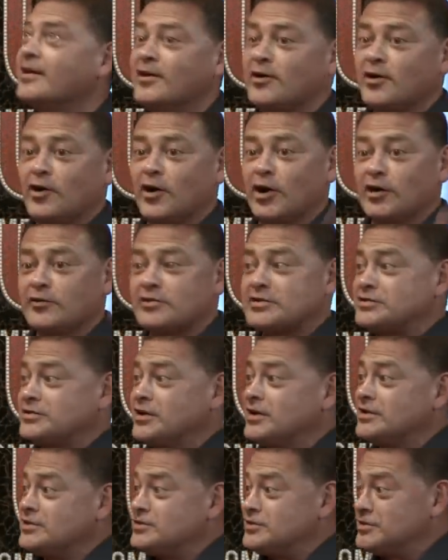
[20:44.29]
All of a
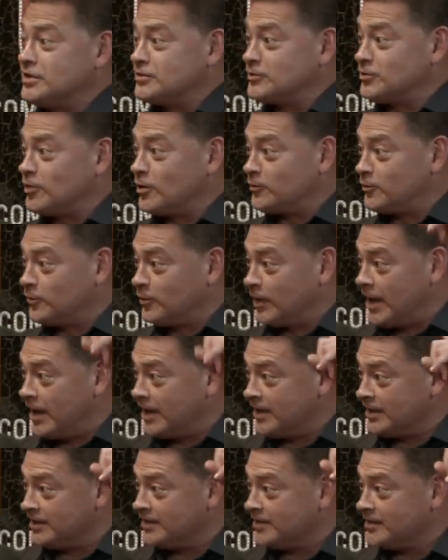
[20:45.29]
sudden, shit starts
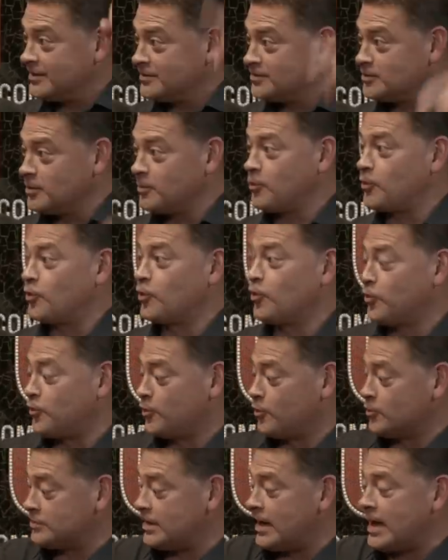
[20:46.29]
flying. Some girl
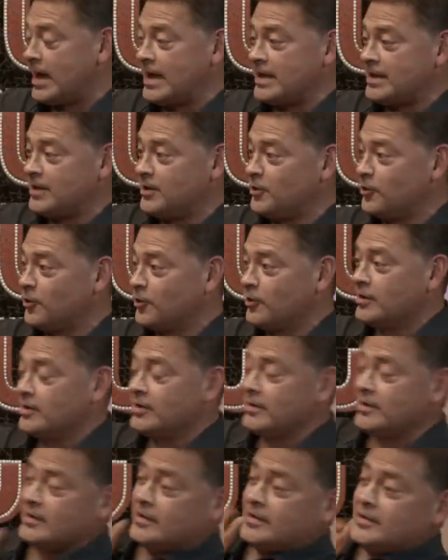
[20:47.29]
throws a high heel,
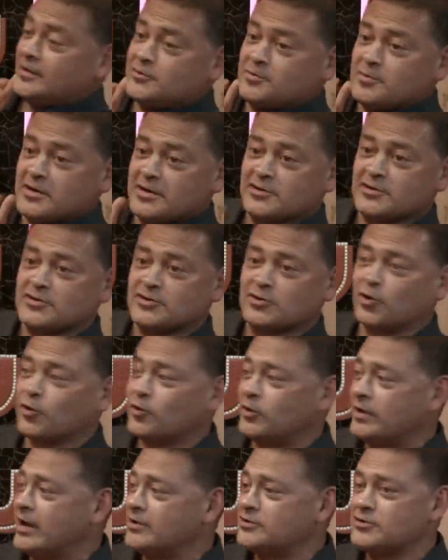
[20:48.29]
hits me in the
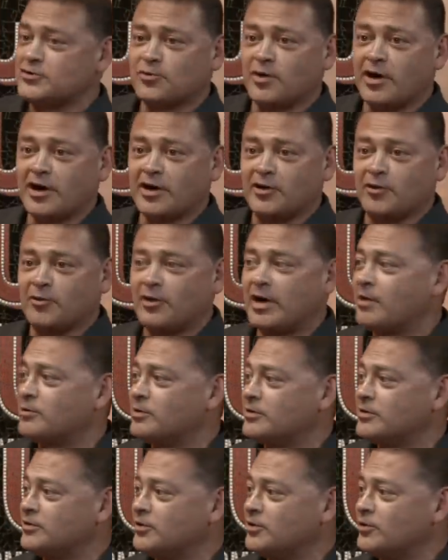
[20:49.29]
shoulder. Now she's walking around
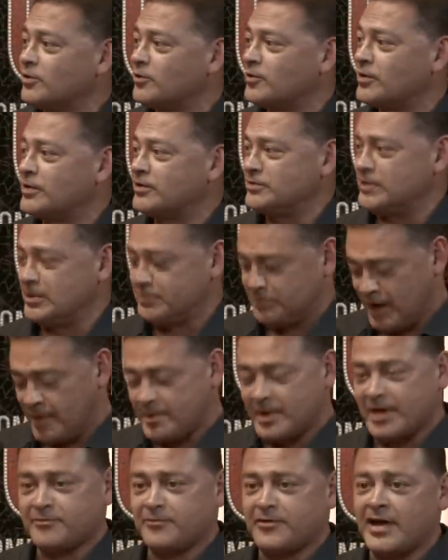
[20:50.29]
with, you know, she
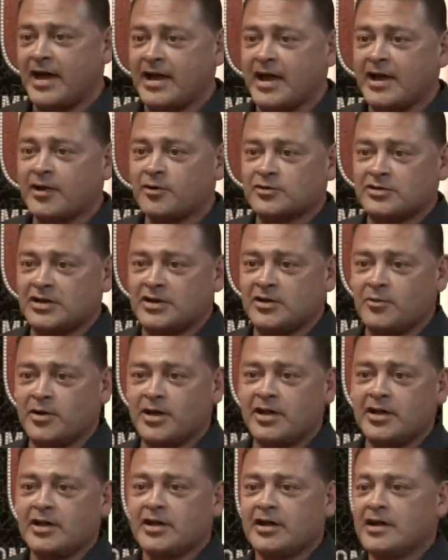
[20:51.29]
probably had fat ankles
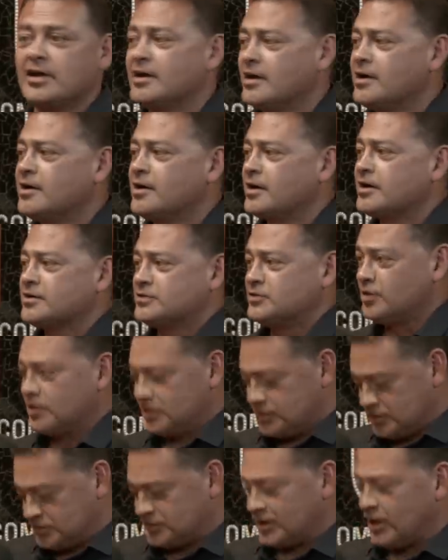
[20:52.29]
anyway. Yeah. Because you could
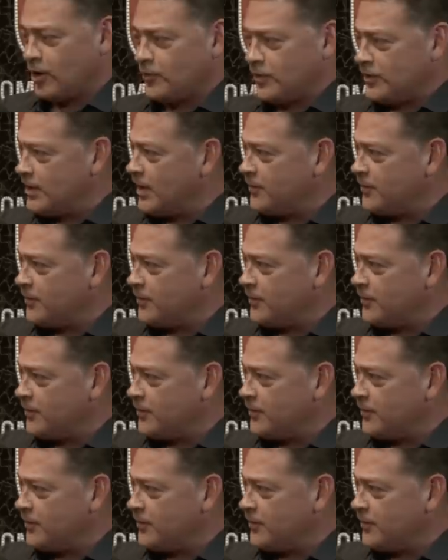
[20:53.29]
just tell that